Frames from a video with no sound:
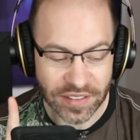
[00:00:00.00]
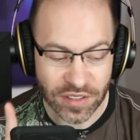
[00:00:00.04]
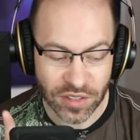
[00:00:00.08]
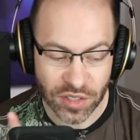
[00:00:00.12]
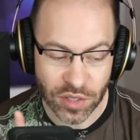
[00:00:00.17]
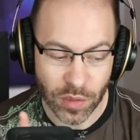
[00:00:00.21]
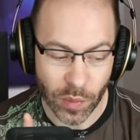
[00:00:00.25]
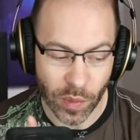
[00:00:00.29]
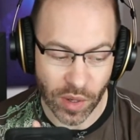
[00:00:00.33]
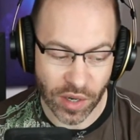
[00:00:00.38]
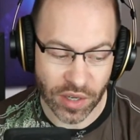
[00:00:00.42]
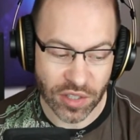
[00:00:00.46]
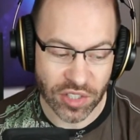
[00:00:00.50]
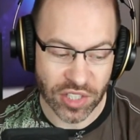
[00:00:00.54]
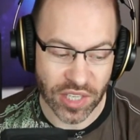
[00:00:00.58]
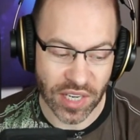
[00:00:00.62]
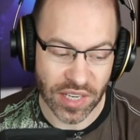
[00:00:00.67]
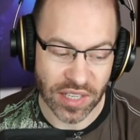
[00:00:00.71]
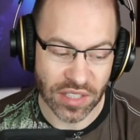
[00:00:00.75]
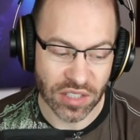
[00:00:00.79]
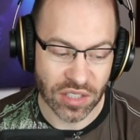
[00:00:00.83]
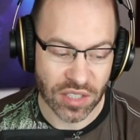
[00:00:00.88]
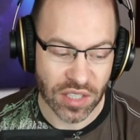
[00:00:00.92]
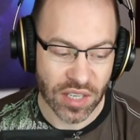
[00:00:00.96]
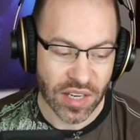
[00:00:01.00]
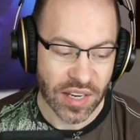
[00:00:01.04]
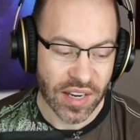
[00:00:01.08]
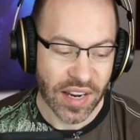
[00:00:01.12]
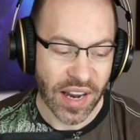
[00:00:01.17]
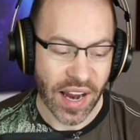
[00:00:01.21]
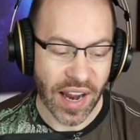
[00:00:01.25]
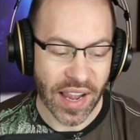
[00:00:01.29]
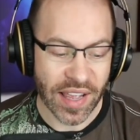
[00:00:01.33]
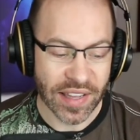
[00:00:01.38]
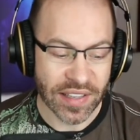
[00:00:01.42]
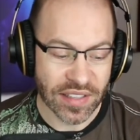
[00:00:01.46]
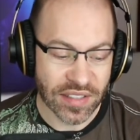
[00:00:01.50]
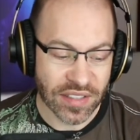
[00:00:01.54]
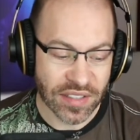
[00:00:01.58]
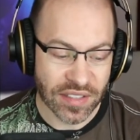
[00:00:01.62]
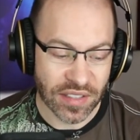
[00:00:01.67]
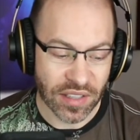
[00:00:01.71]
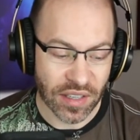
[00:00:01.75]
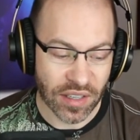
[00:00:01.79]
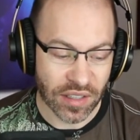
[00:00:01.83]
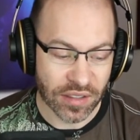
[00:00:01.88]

that you want to change, and